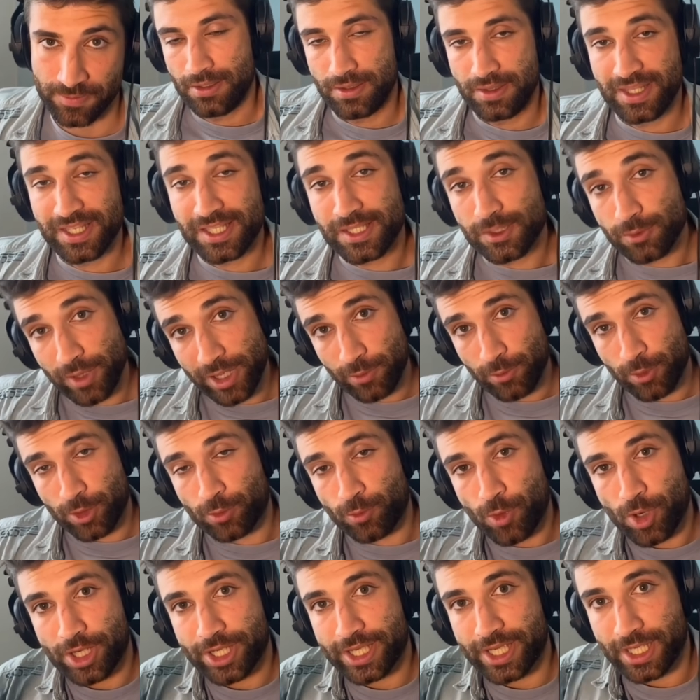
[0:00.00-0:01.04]
This way we're
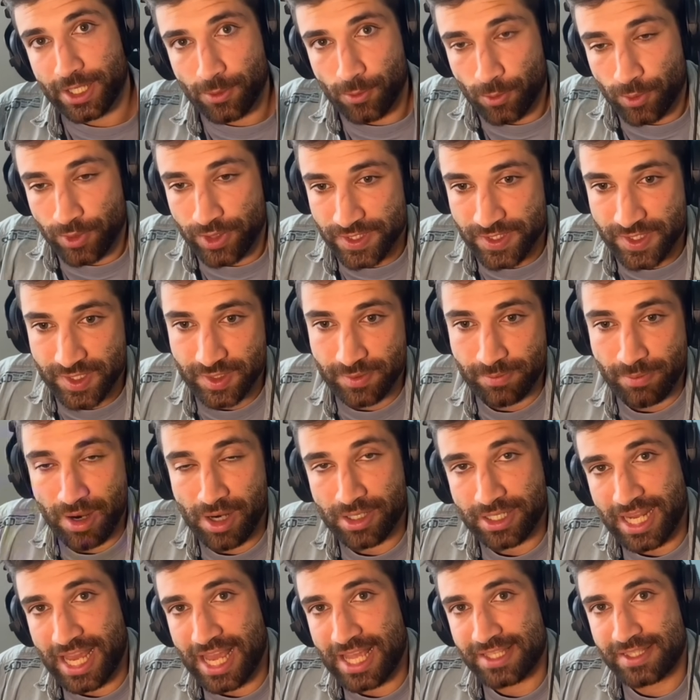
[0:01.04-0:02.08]
working with a smart
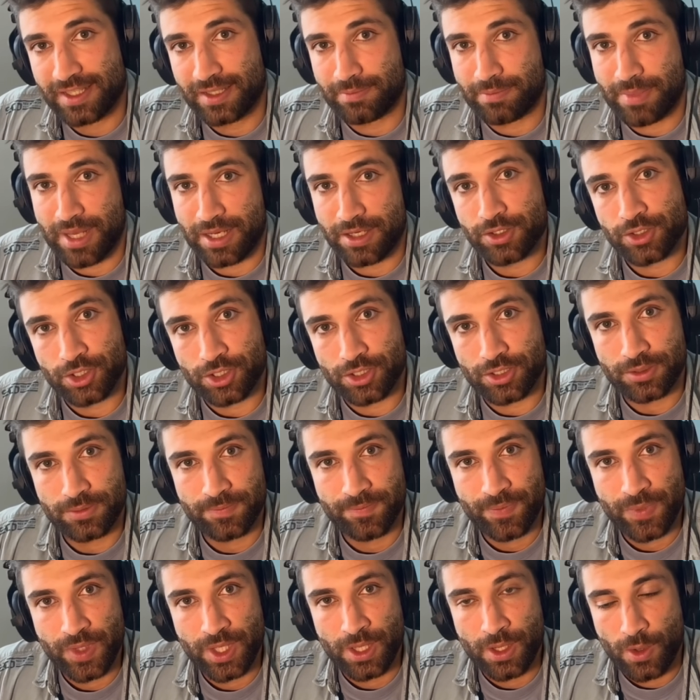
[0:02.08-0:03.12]
asset manager,
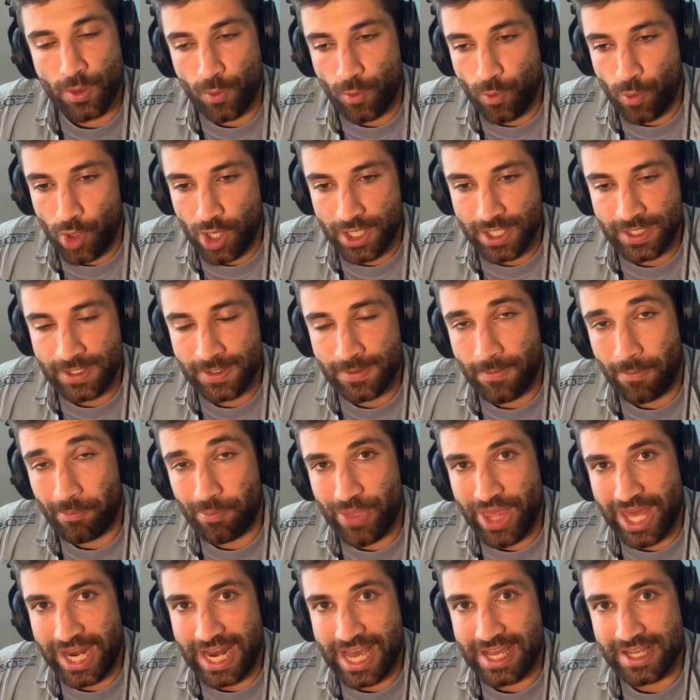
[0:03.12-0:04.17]
one
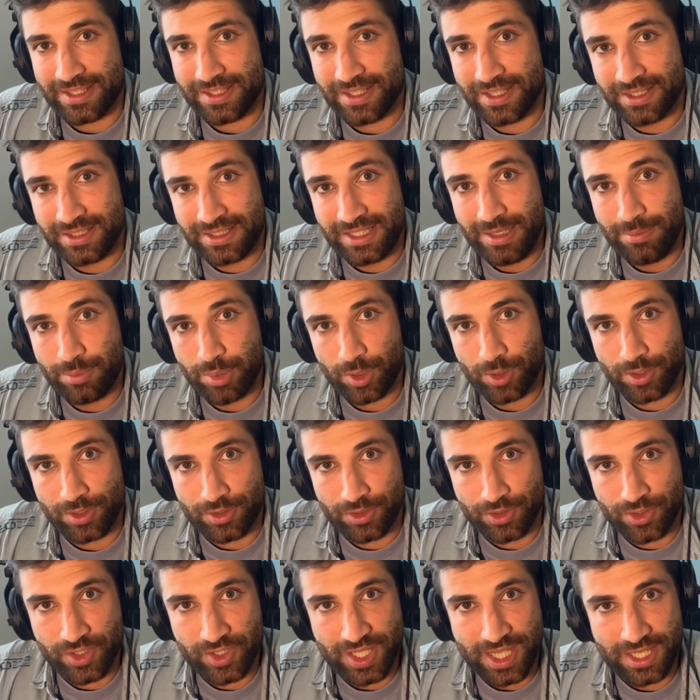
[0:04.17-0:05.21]
that has a deeper
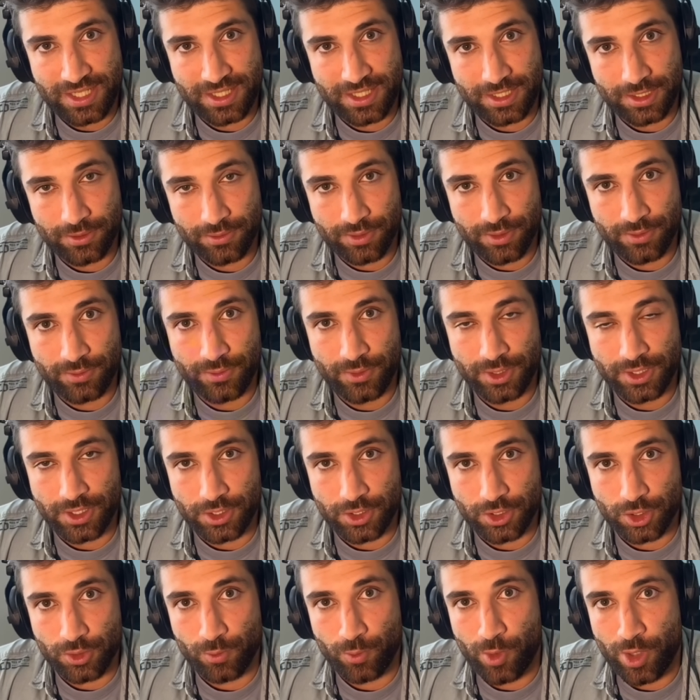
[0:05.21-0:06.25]
understanding of the
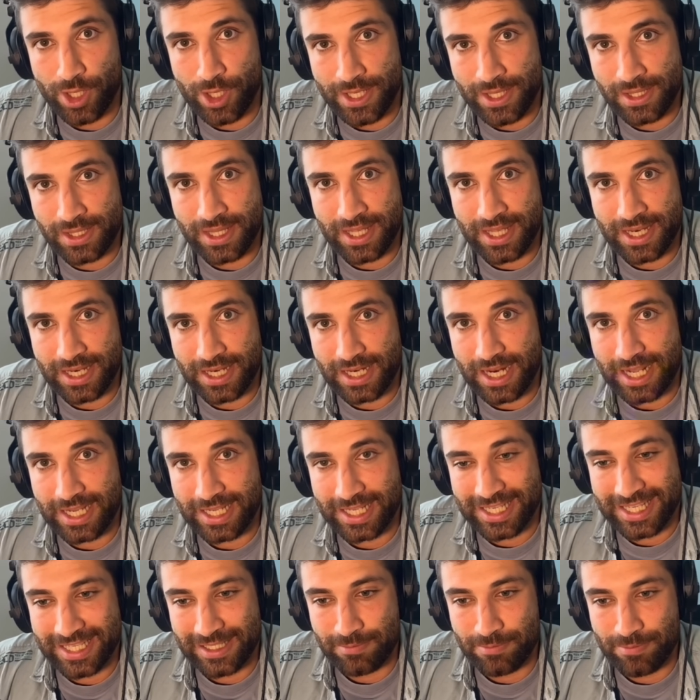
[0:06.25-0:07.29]
footage, one that
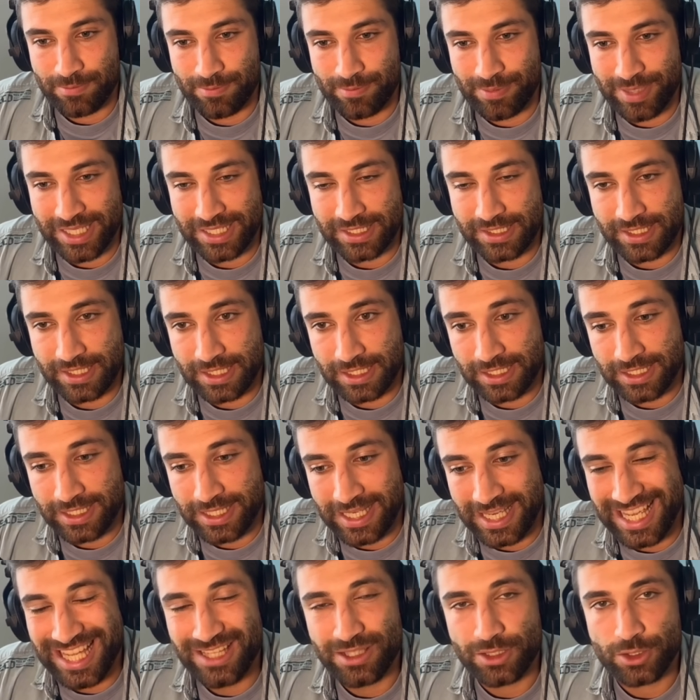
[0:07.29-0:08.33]
can
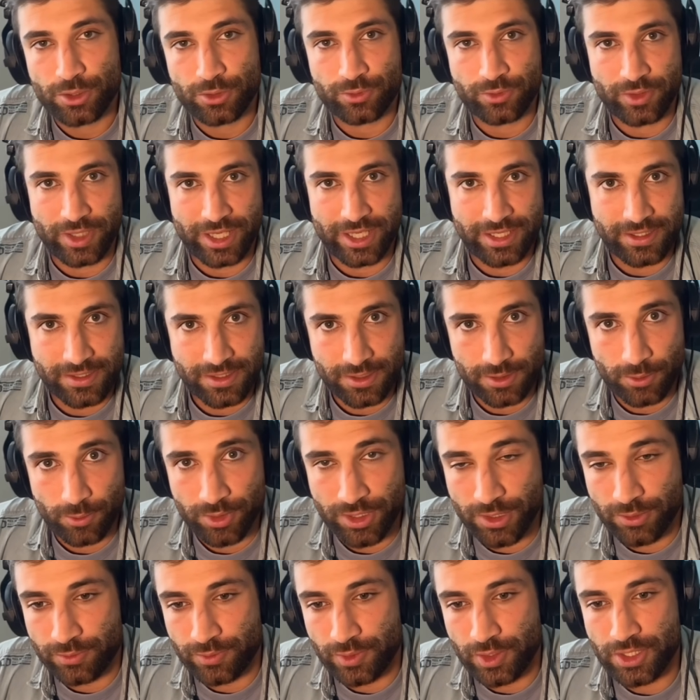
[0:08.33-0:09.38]
basically interface with the
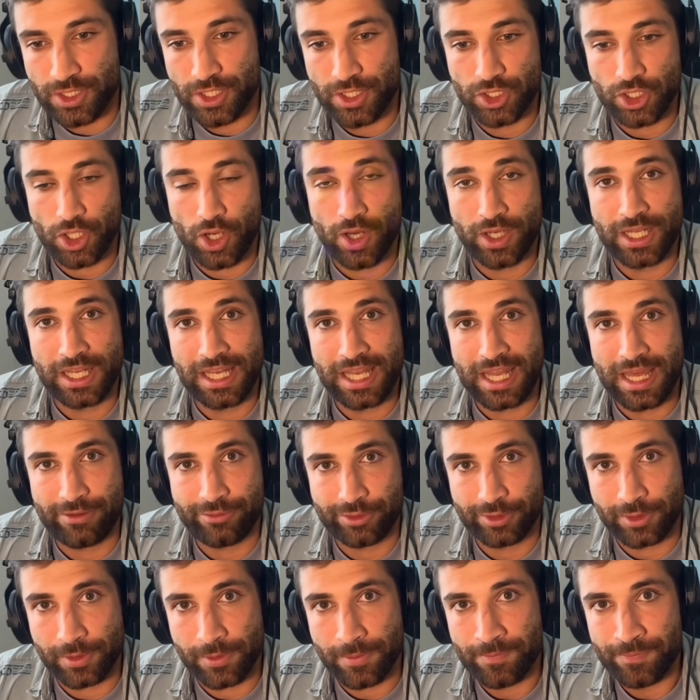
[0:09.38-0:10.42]
footage on a
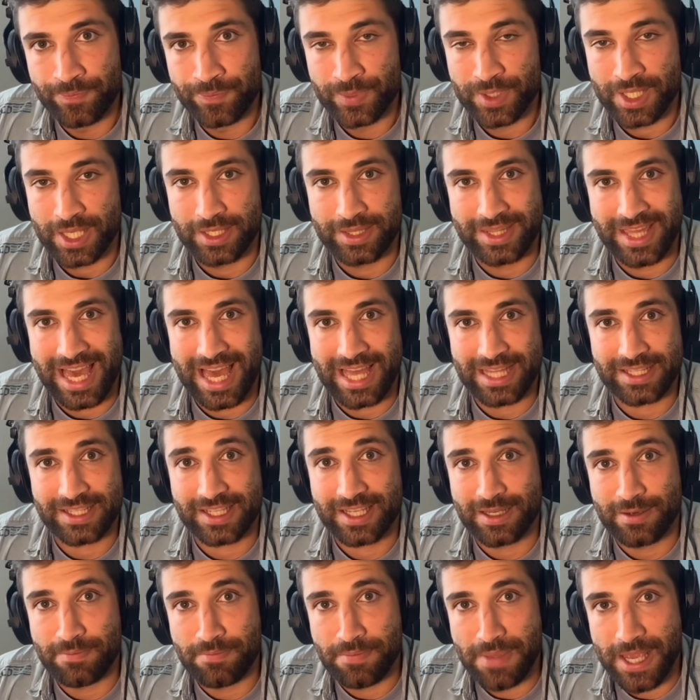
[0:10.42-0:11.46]
level that
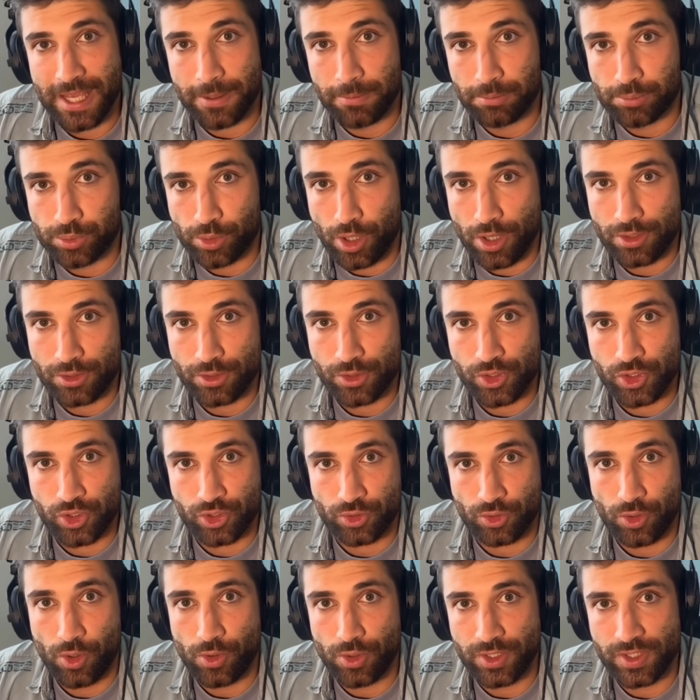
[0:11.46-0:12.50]
can make broader
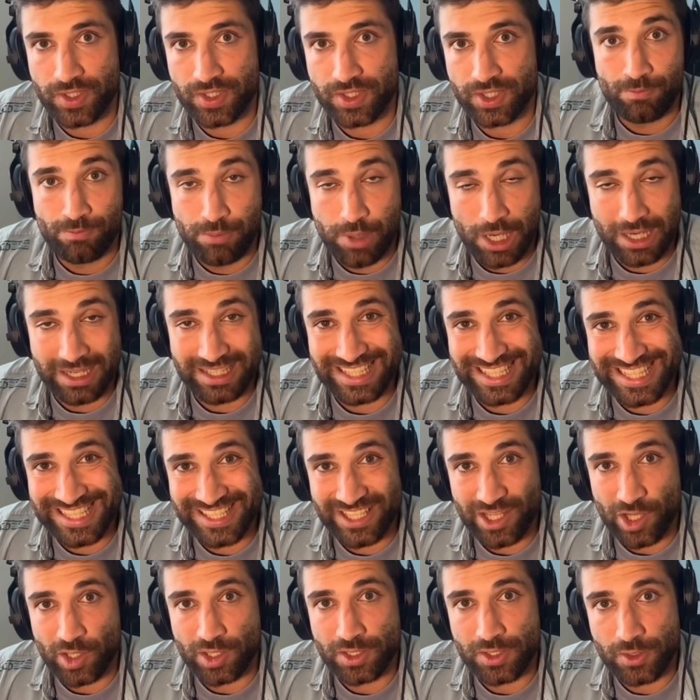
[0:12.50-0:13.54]
strokes, but is
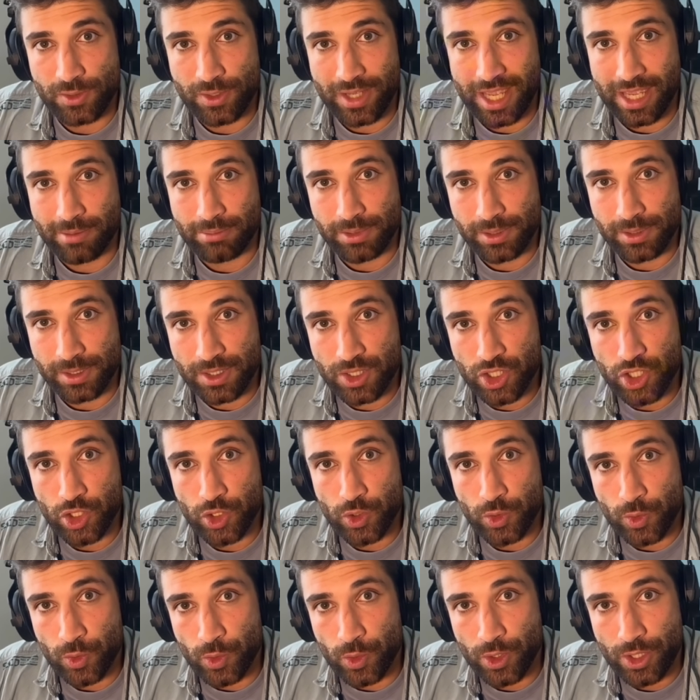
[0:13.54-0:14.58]
also able
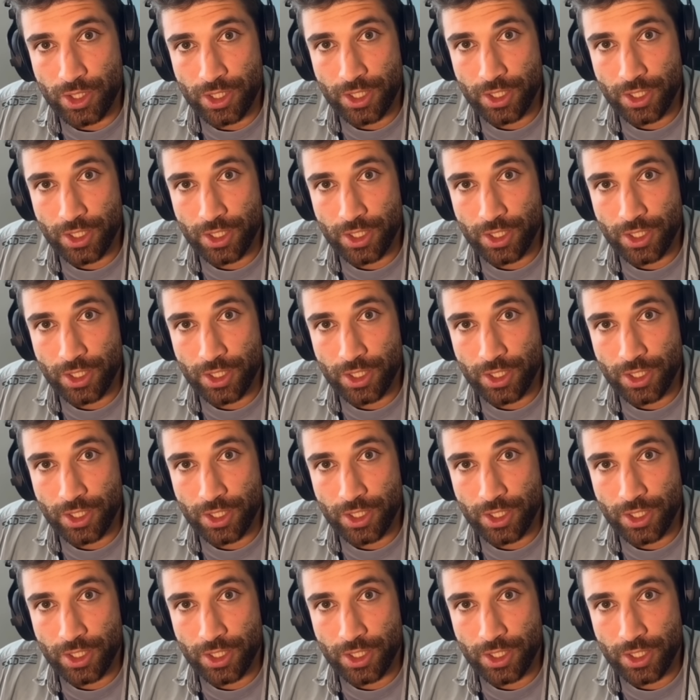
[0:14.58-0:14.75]
to